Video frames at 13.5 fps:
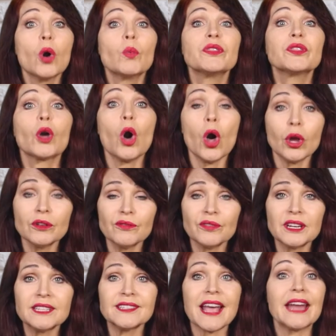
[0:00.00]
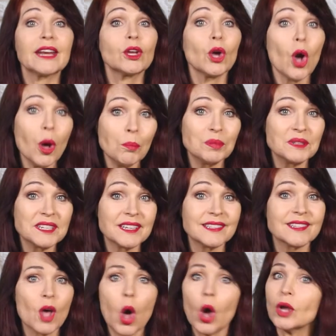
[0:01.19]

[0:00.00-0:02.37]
with confidence and competence